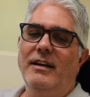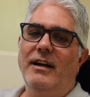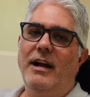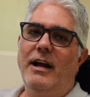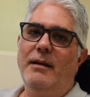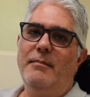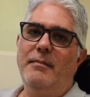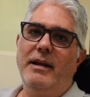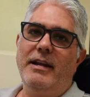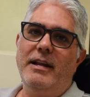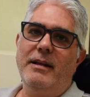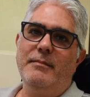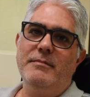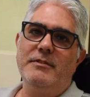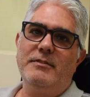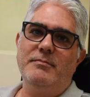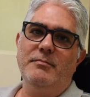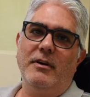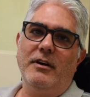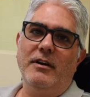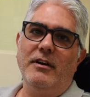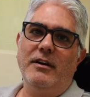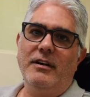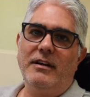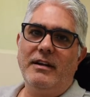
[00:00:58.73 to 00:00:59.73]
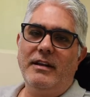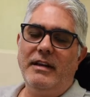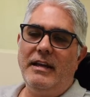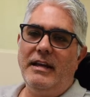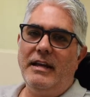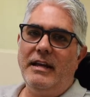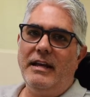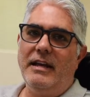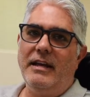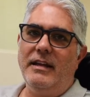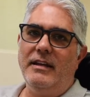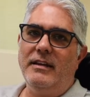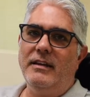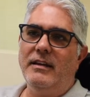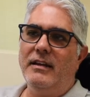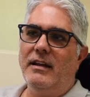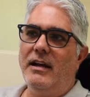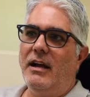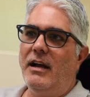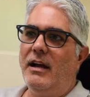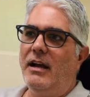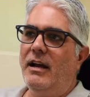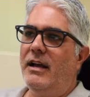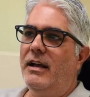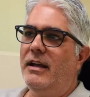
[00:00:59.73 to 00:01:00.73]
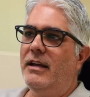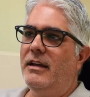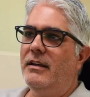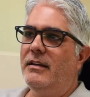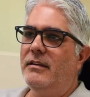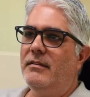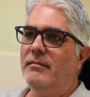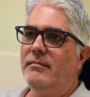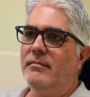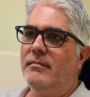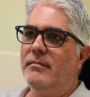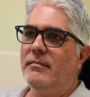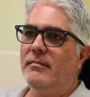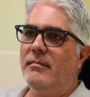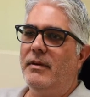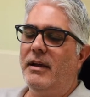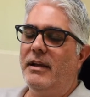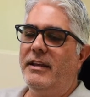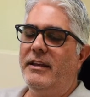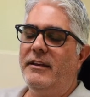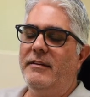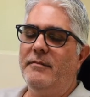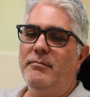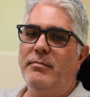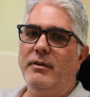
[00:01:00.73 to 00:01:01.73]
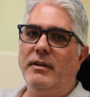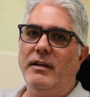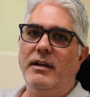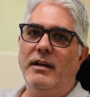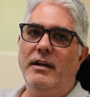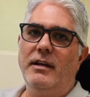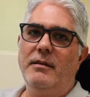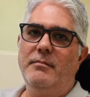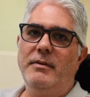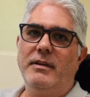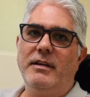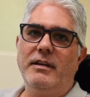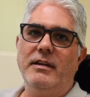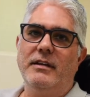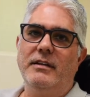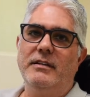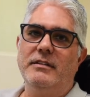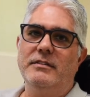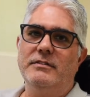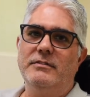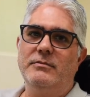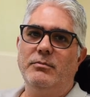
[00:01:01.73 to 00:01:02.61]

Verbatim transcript: Hi, my name is Mark, and I give blood because,